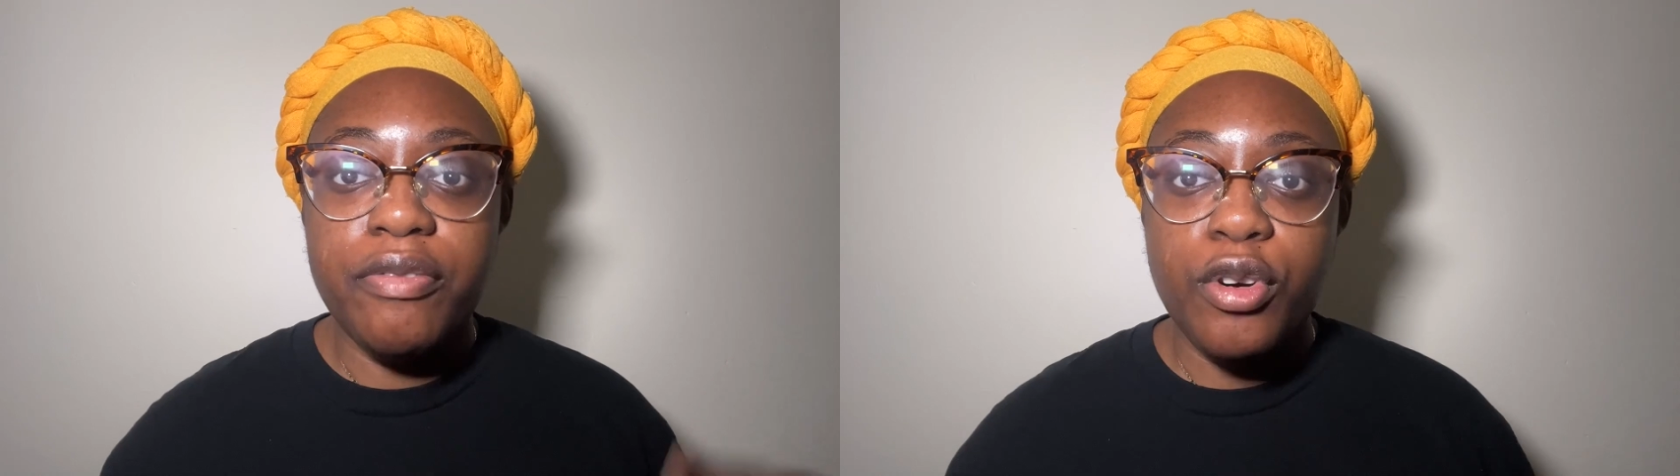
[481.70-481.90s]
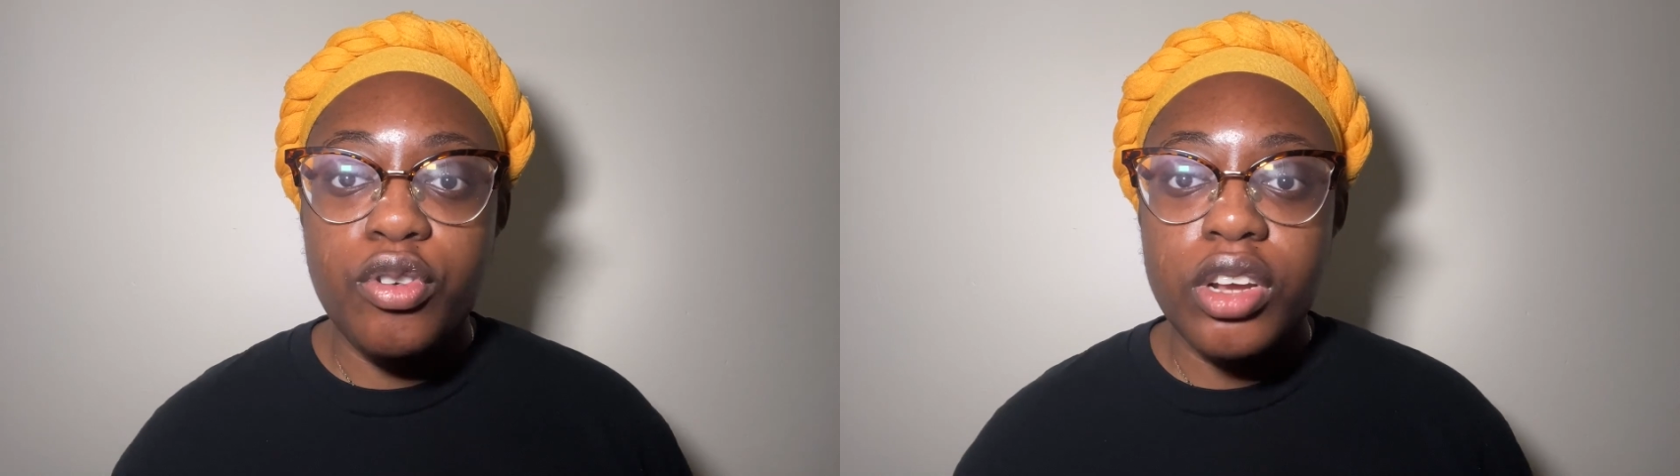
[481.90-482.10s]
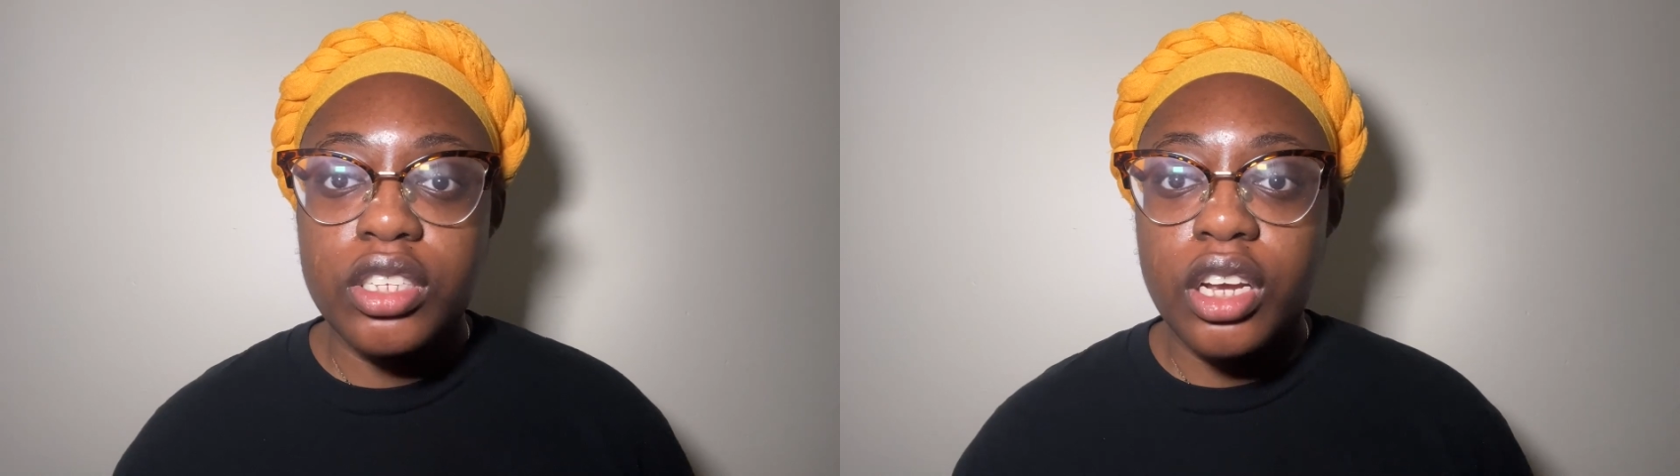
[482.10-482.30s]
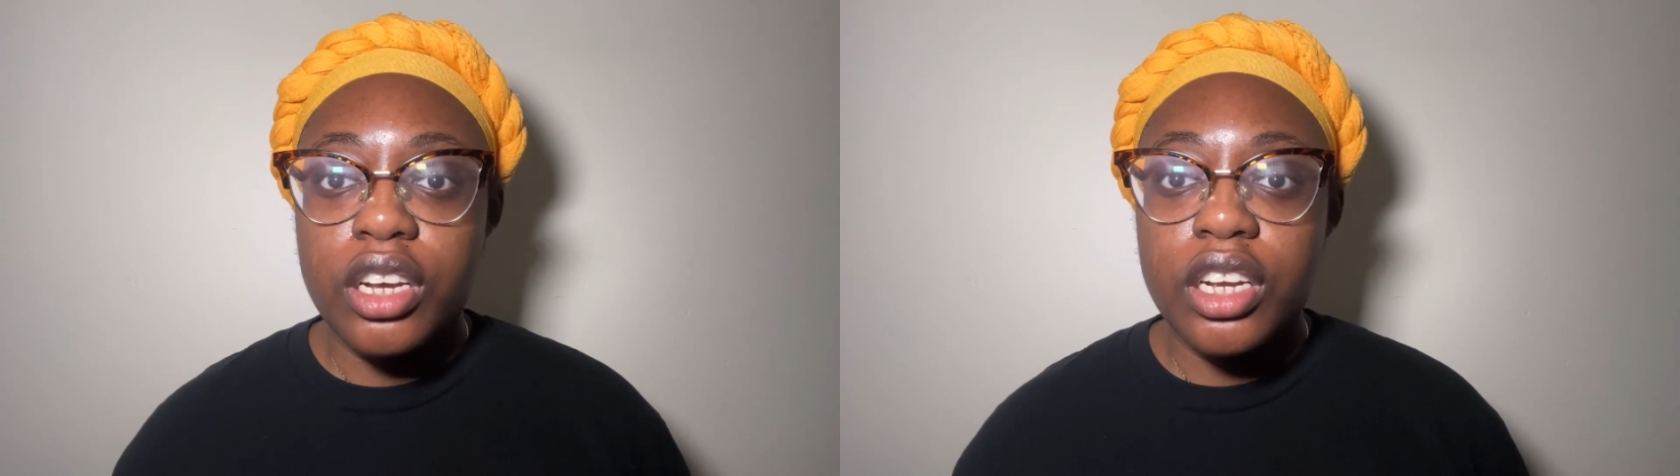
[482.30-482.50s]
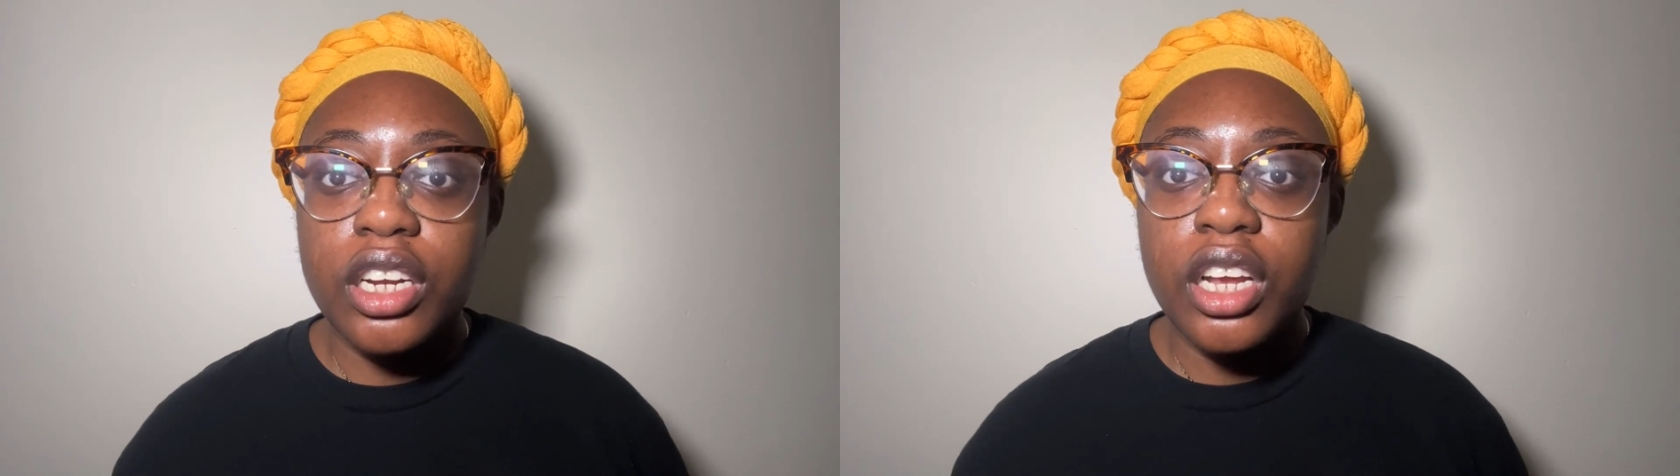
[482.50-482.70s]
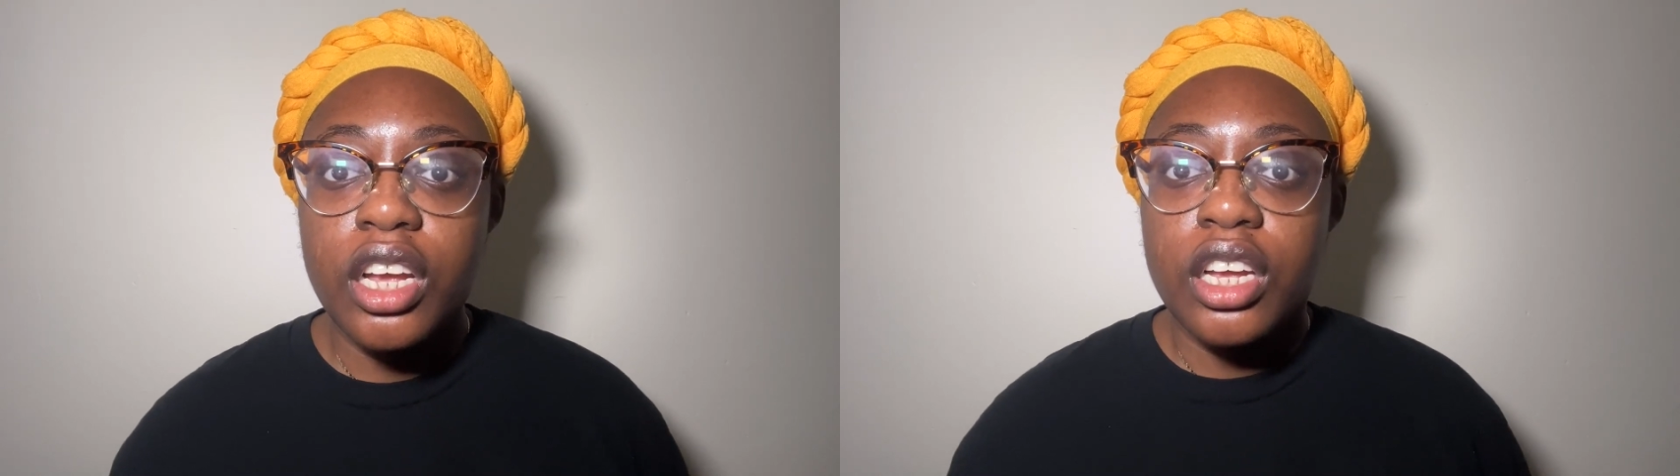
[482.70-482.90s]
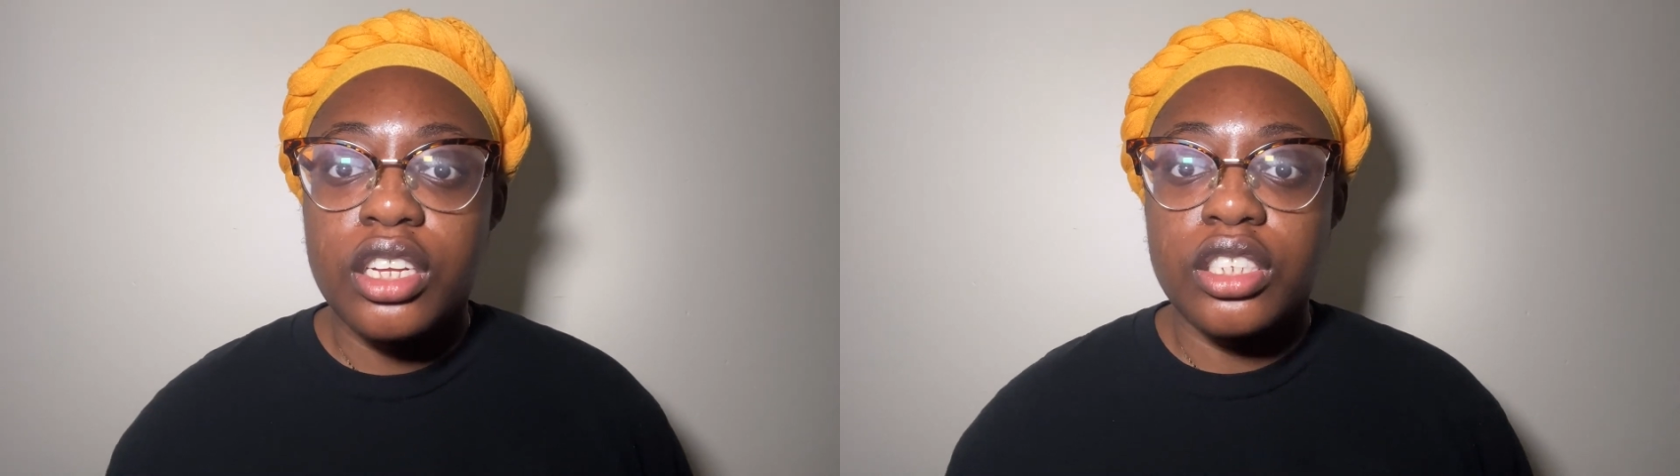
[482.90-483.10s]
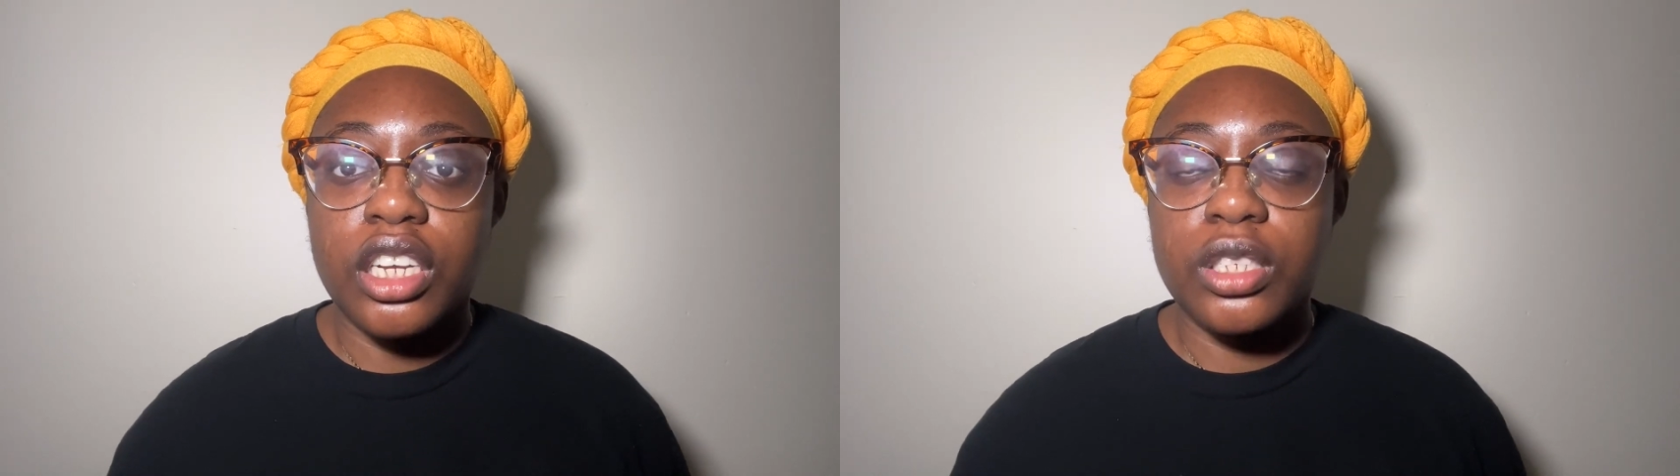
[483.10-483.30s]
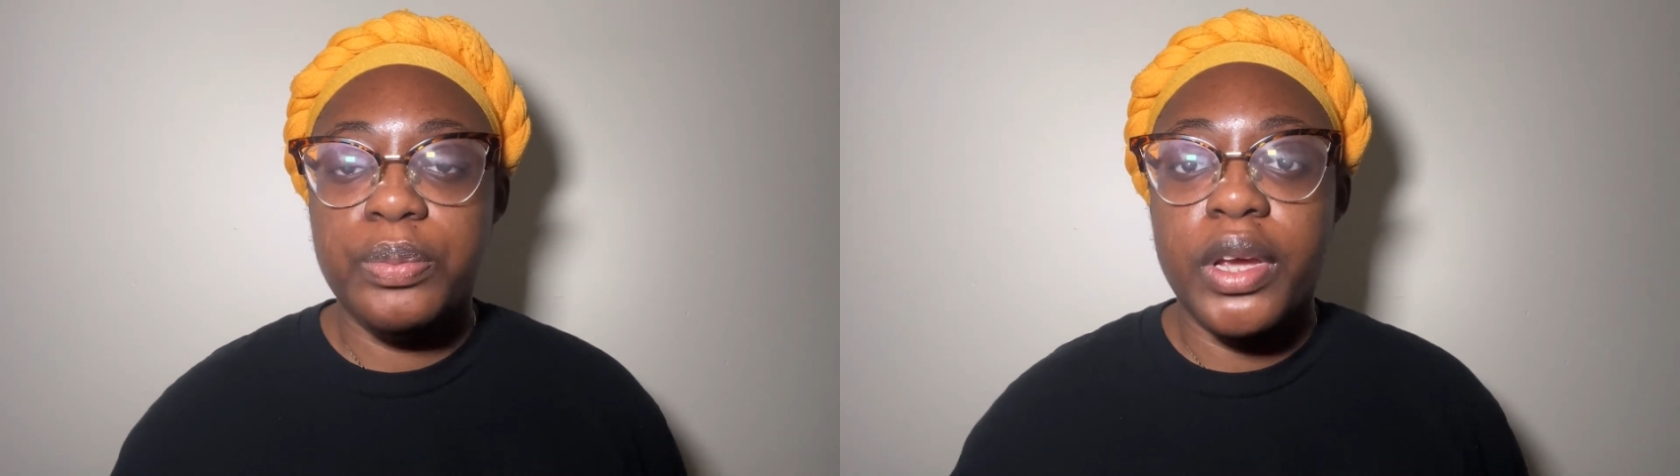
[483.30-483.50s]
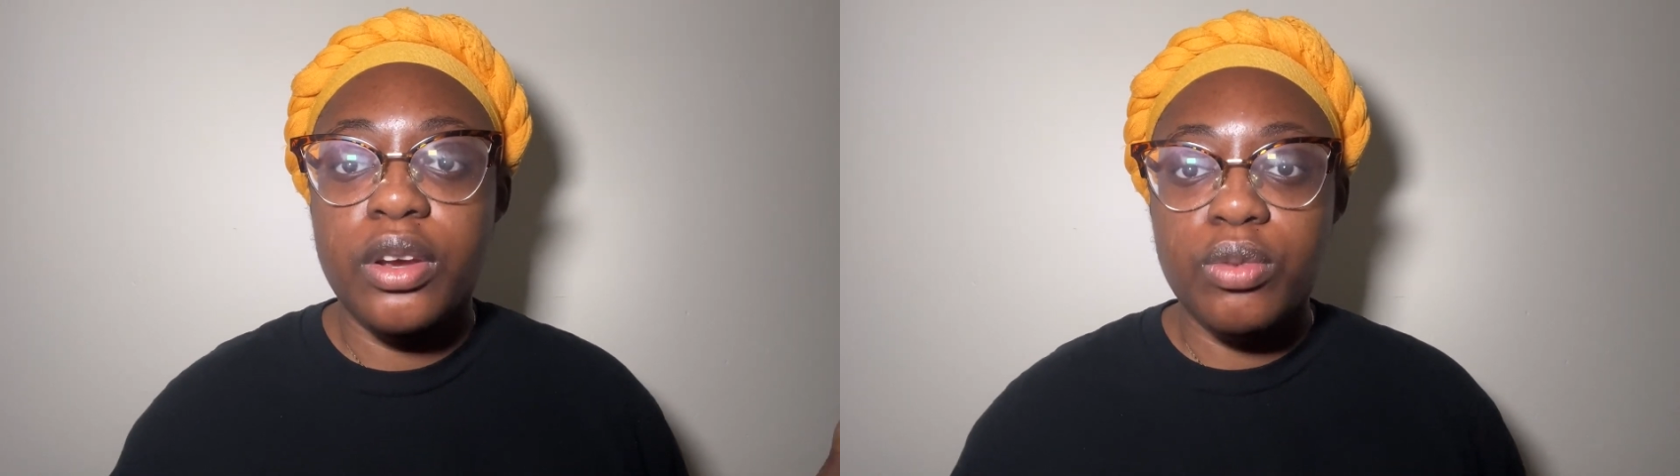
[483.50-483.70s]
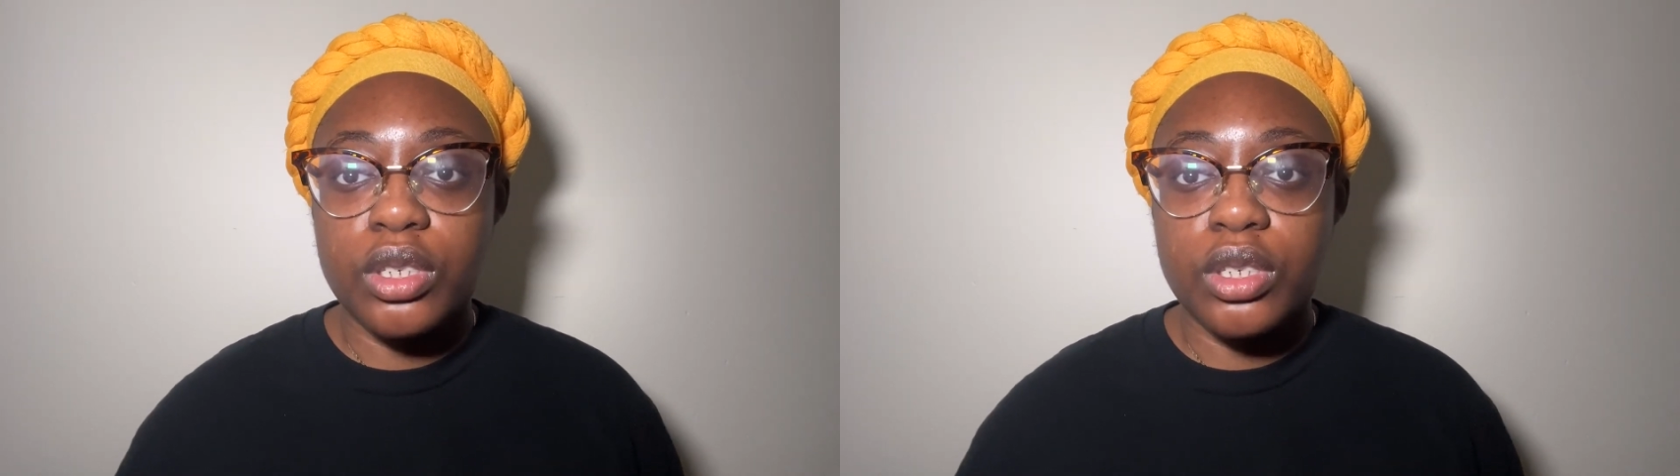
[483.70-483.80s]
Vograce are good. Just pick